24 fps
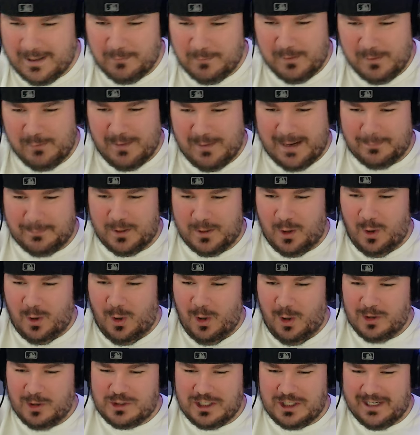We wrapped the
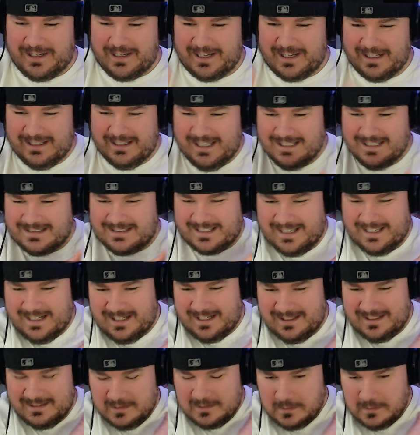whole chicken. Let's get it.